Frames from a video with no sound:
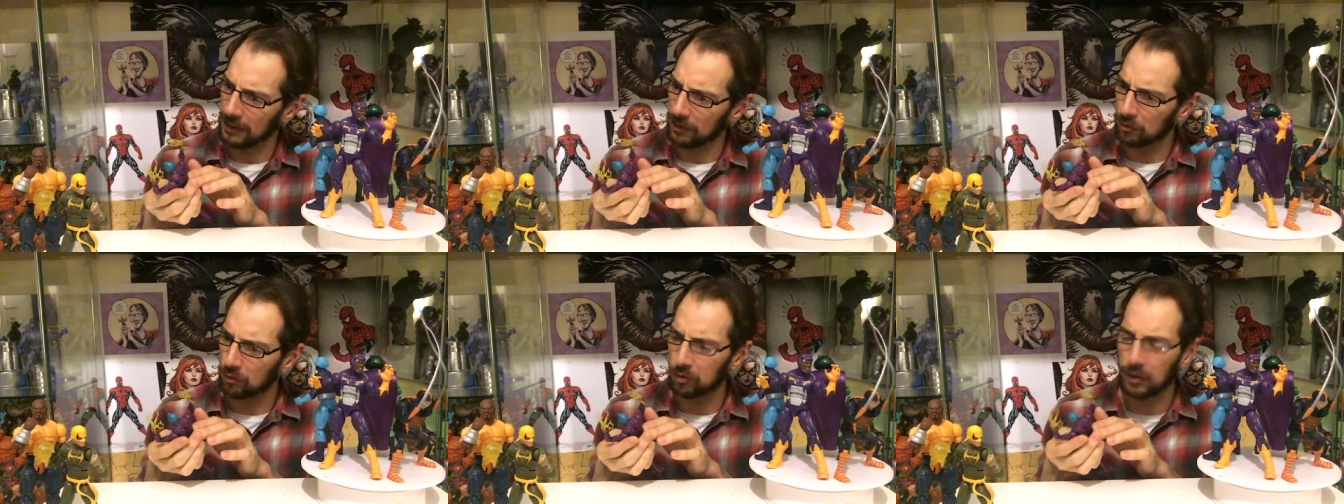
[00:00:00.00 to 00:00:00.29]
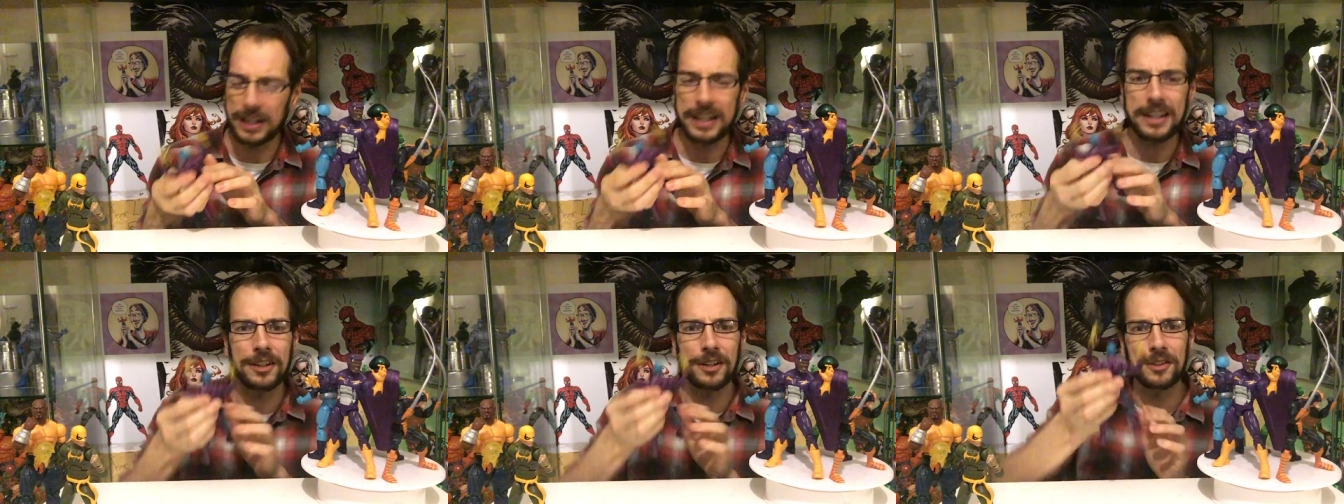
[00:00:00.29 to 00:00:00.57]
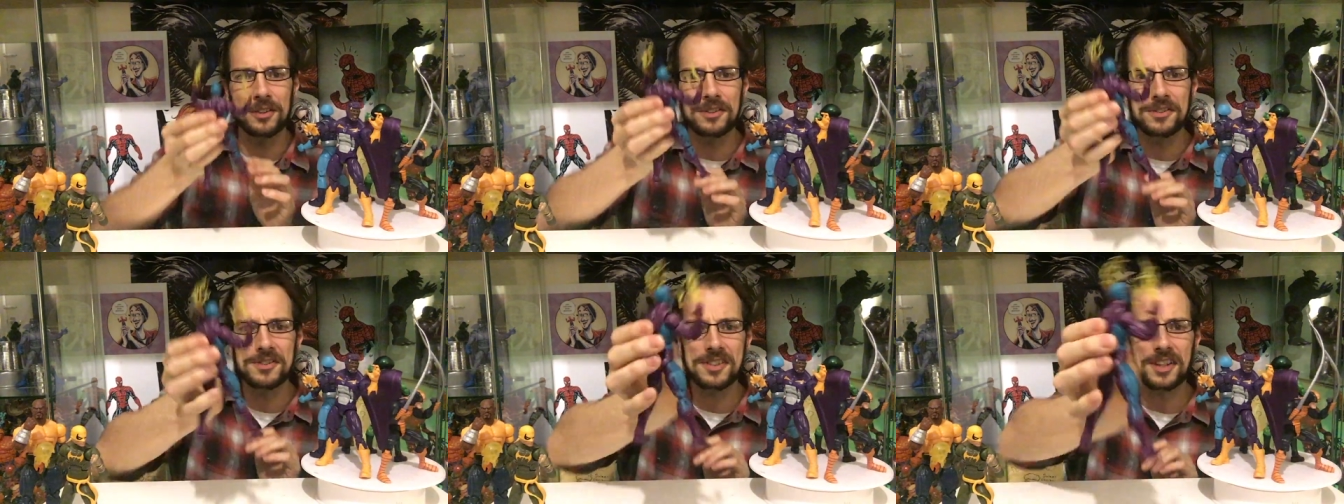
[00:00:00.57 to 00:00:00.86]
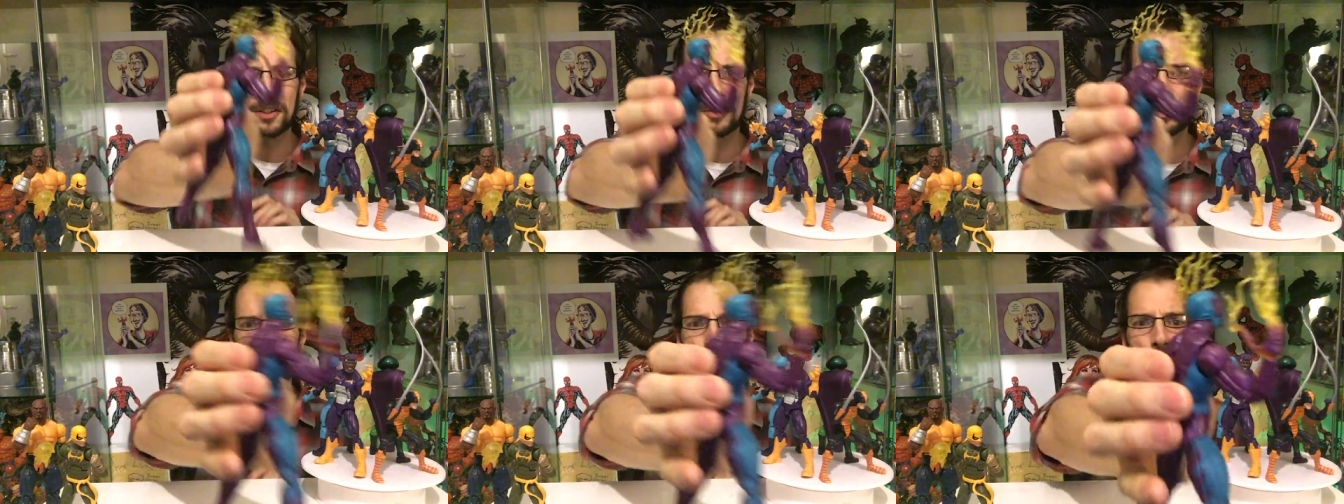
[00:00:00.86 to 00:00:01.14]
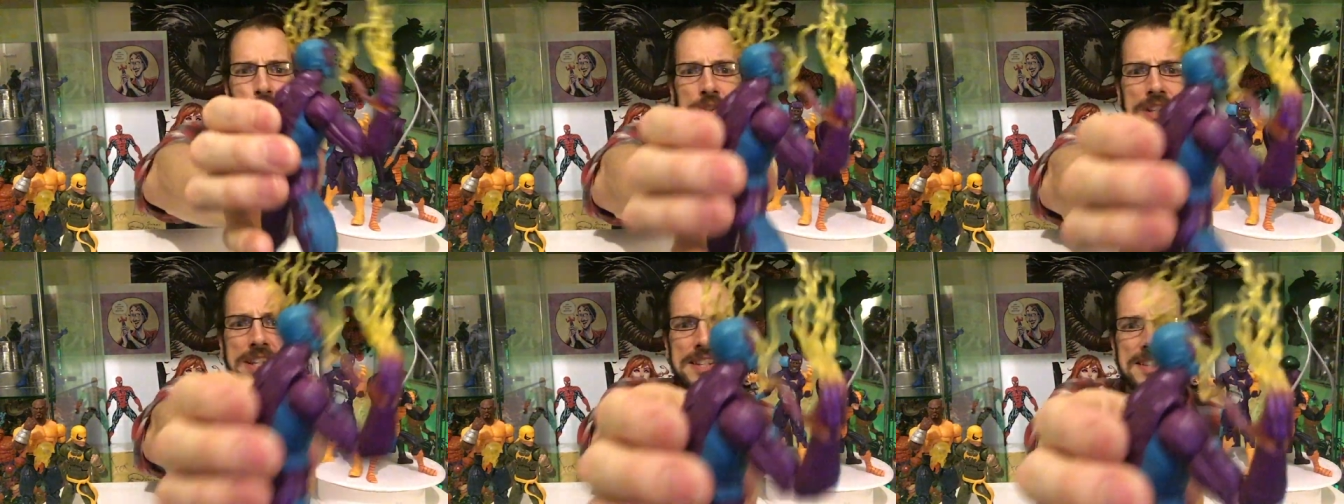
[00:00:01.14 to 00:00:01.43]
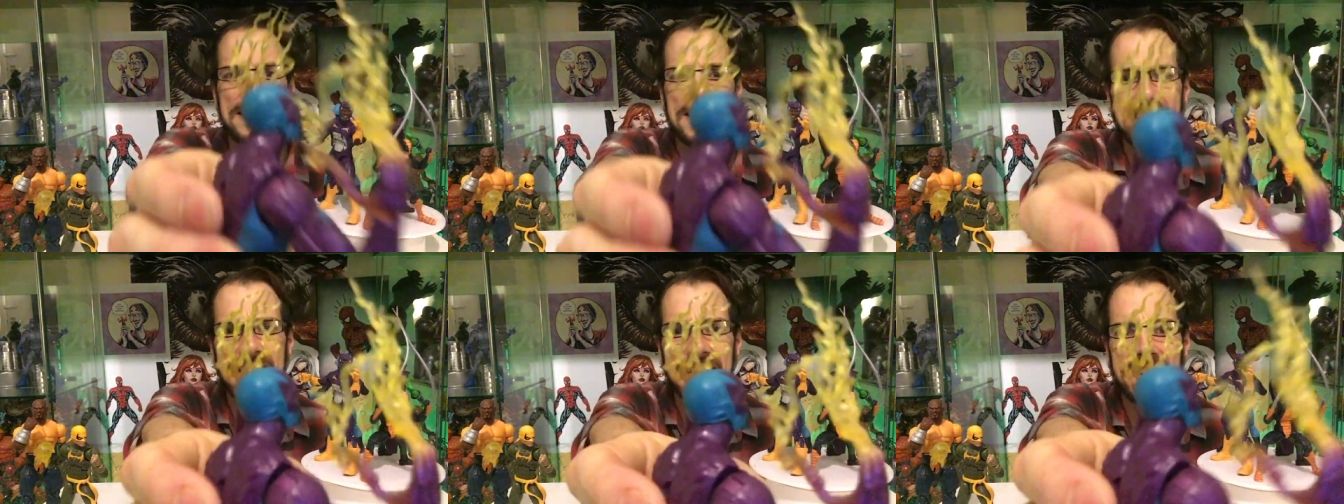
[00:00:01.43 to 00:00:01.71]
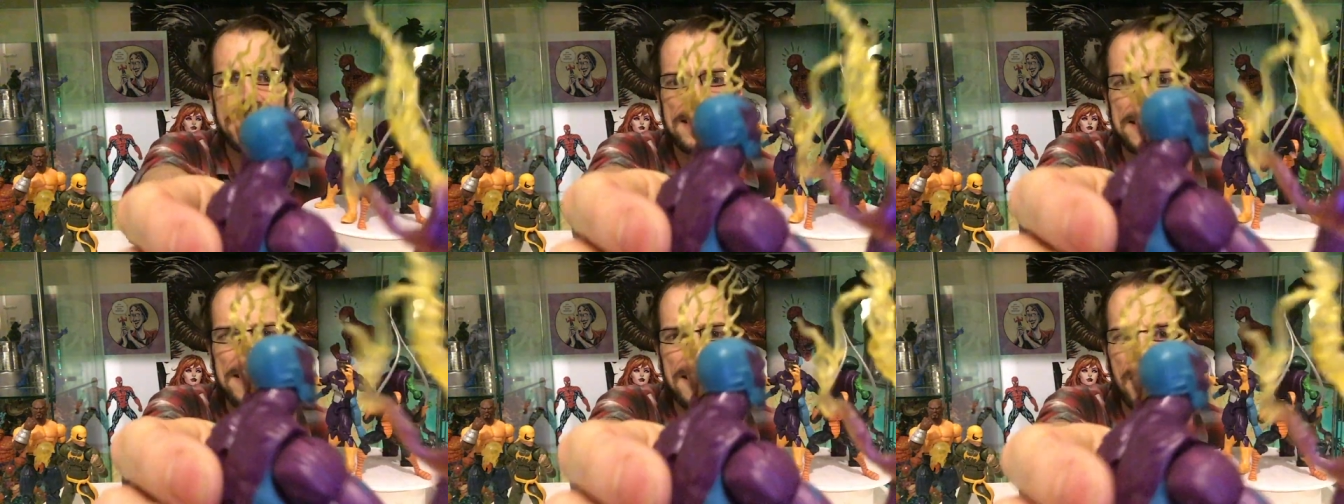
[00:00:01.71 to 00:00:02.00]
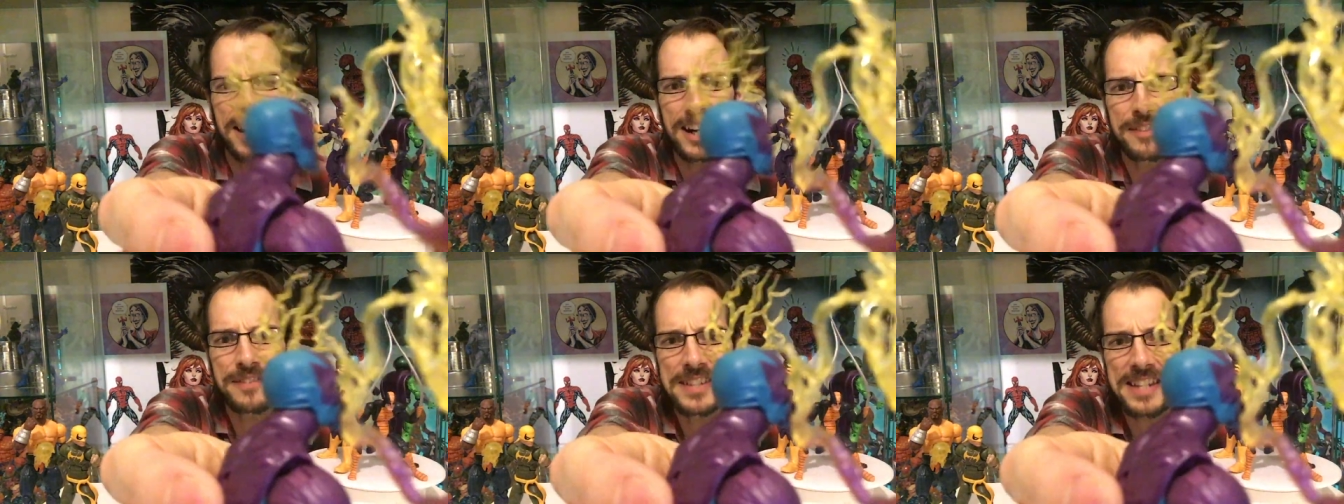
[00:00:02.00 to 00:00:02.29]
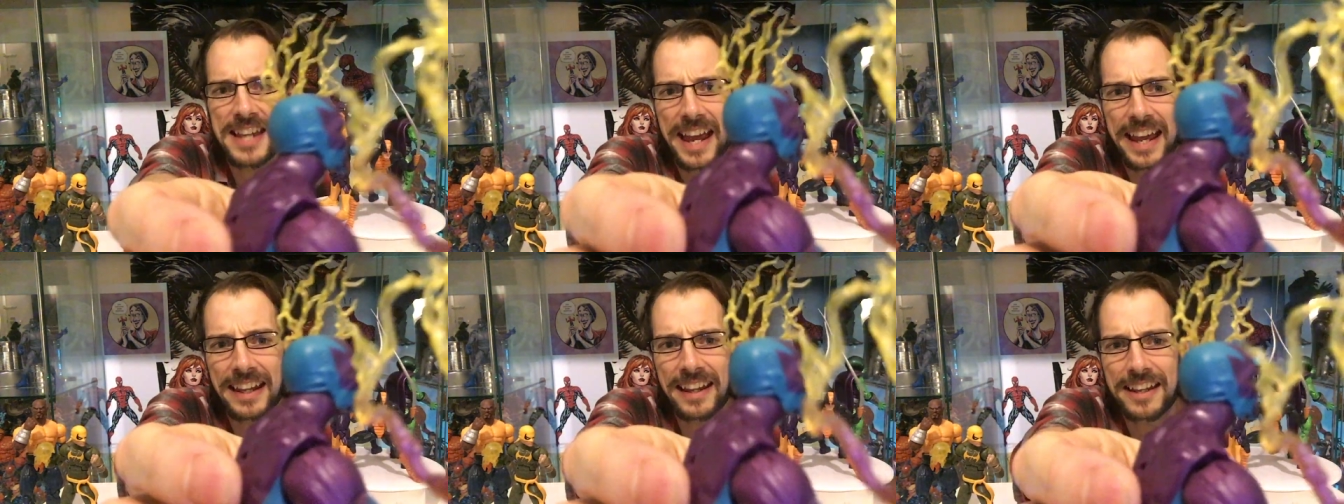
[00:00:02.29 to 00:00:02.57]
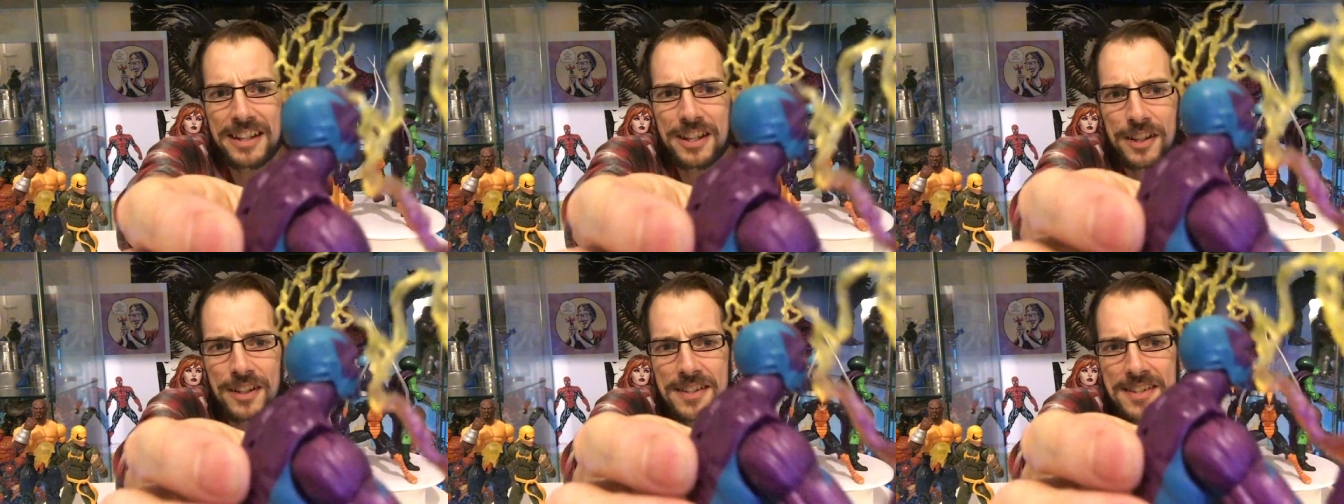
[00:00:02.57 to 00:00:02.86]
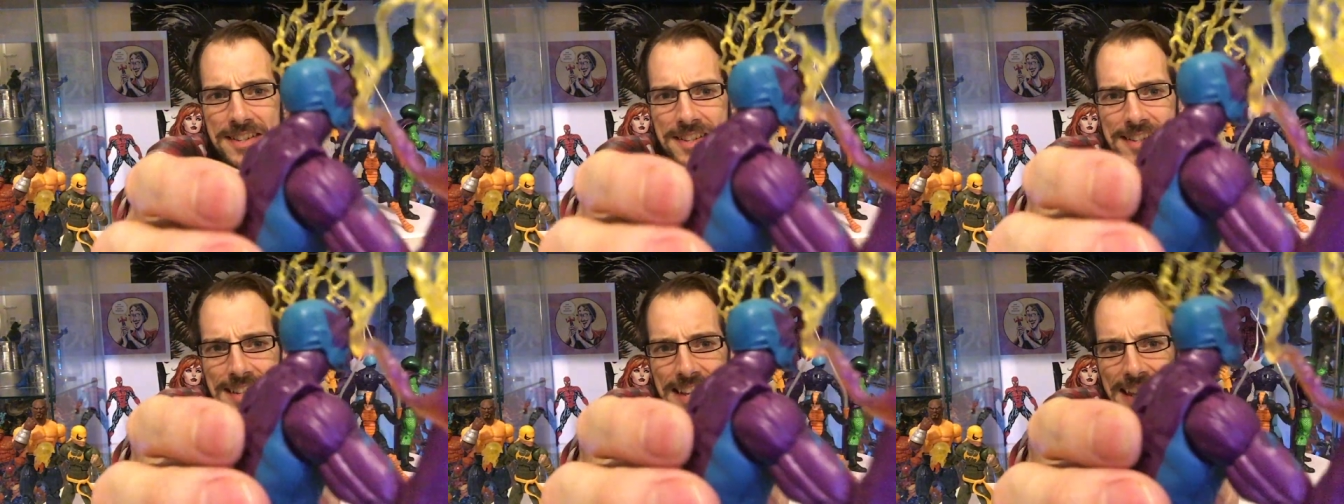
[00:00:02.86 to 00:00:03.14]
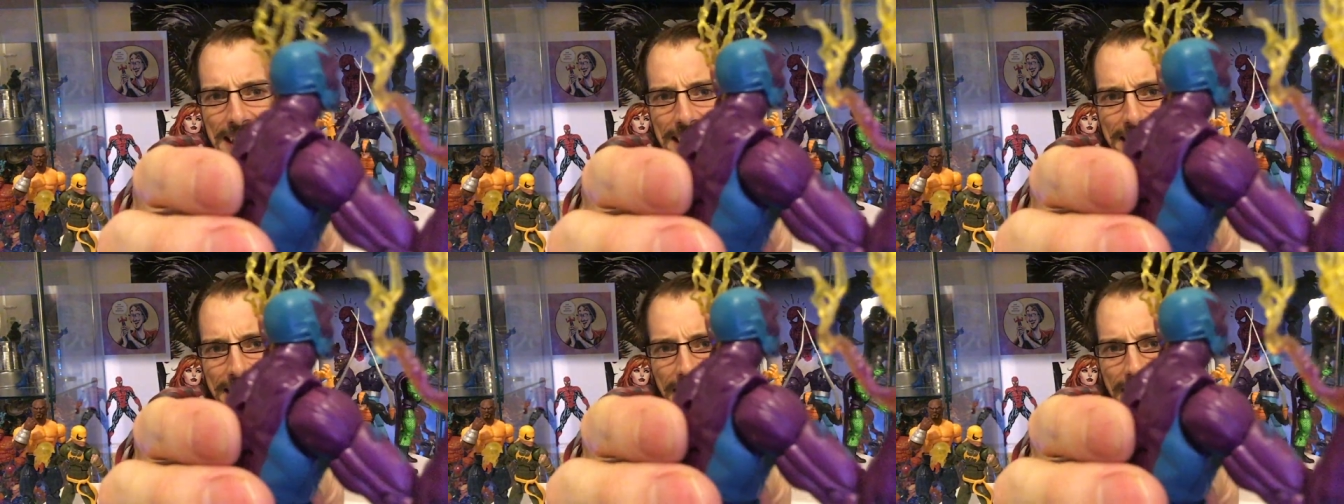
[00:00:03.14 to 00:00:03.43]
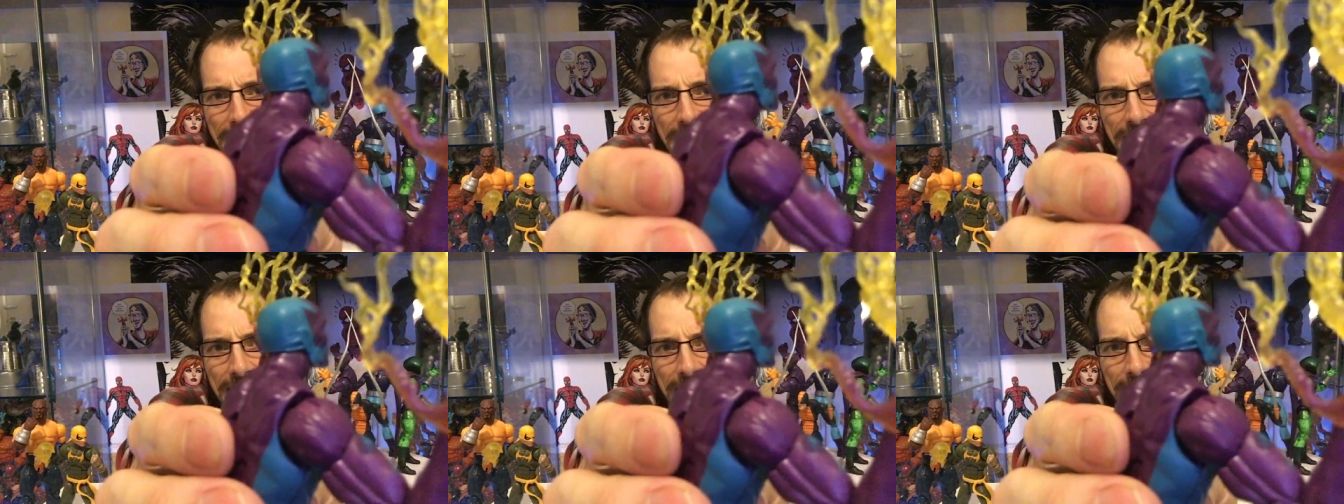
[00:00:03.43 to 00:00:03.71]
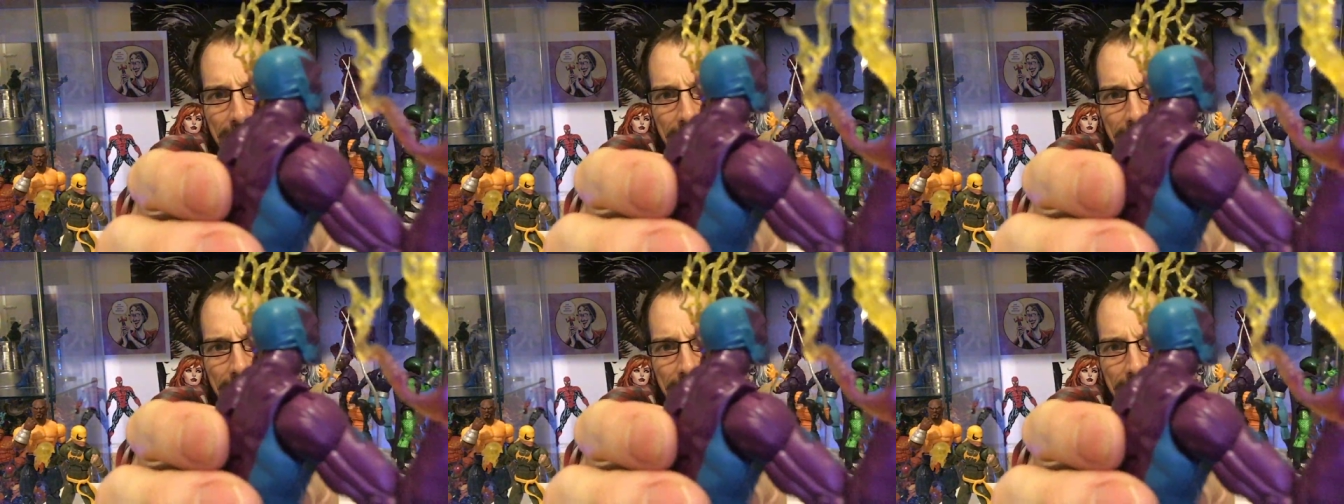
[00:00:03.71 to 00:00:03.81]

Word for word: wrinkles and creases in the side of his head, like you can see there.